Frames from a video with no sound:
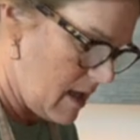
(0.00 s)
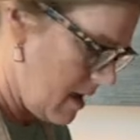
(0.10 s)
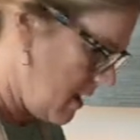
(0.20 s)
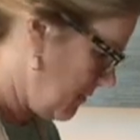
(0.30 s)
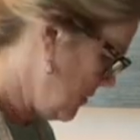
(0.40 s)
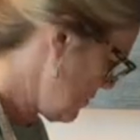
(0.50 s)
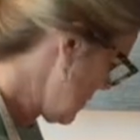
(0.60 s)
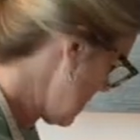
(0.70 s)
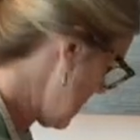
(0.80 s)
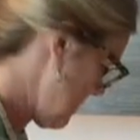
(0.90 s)
I'm going
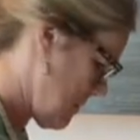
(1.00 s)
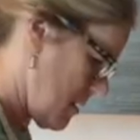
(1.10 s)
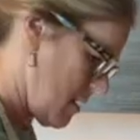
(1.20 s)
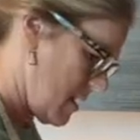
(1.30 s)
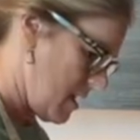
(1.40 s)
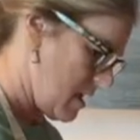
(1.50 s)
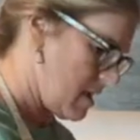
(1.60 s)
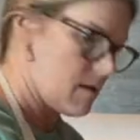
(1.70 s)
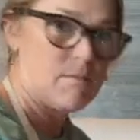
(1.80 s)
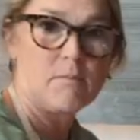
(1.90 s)
to get
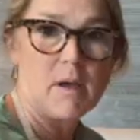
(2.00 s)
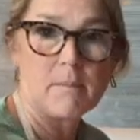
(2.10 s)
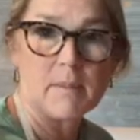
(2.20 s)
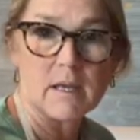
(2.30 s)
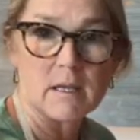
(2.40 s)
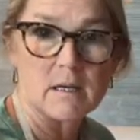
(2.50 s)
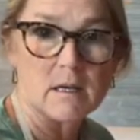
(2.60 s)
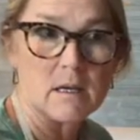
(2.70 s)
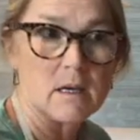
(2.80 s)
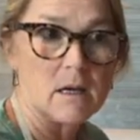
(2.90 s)
my pumpkin
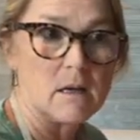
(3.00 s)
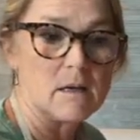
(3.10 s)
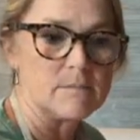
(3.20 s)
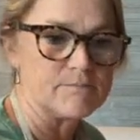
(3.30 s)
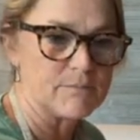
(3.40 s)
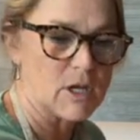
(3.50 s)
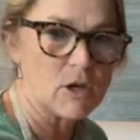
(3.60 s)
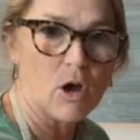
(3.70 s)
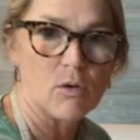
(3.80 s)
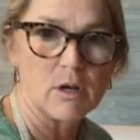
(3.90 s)

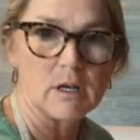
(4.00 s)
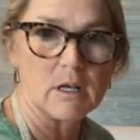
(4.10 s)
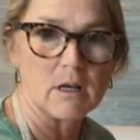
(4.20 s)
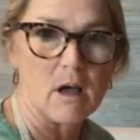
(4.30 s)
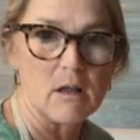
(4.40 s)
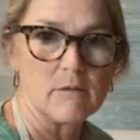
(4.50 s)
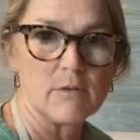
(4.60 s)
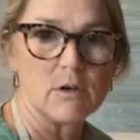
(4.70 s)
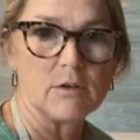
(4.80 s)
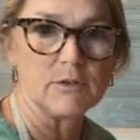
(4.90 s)
coated in olive
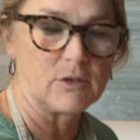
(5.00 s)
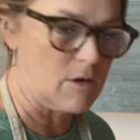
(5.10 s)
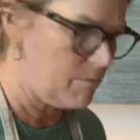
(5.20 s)
oil, salt,